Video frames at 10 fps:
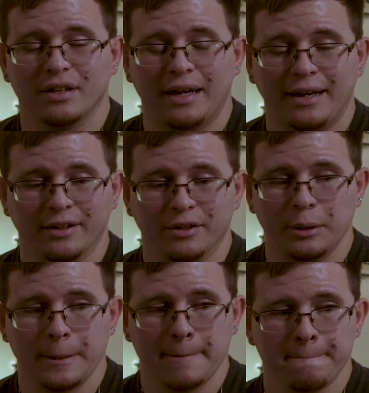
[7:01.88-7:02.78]

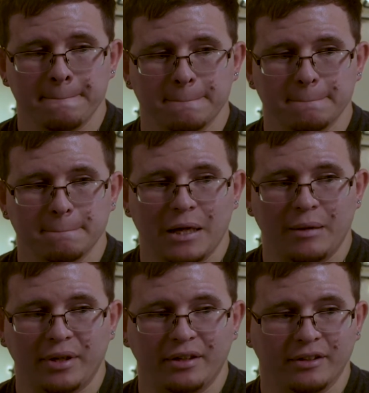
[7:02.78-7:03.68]
And I
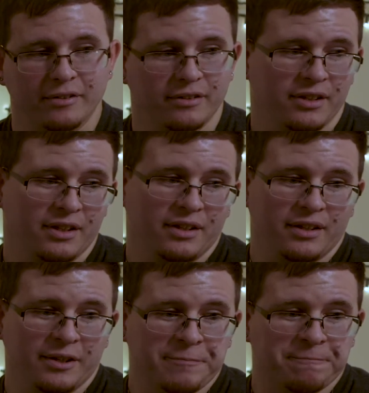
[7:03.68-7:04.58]
mean,
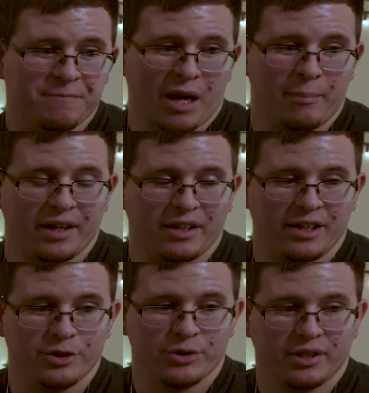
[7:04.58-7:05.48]
I met
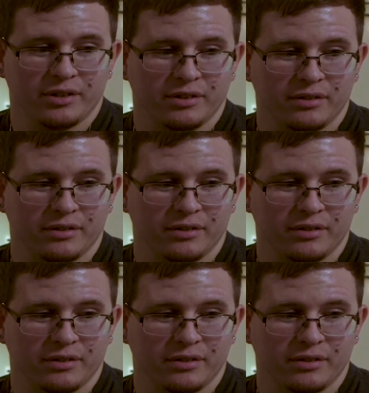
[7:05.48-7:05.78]
Kendra